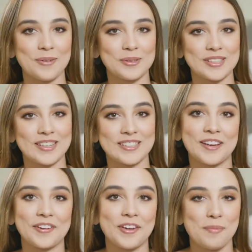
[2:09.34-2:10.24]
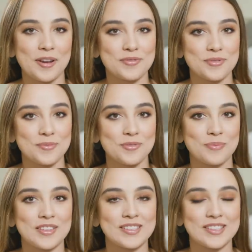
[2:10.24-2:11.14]
I was going to decorate my dorm room
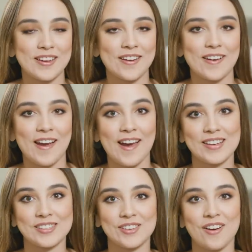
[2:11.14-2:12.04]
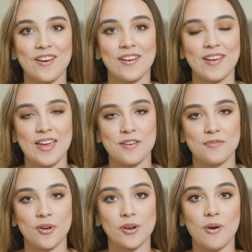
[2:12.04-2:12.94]
this year, I saw a
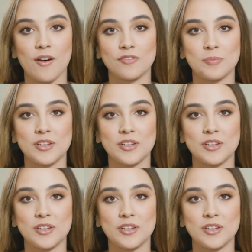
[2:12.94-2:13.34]
photo off of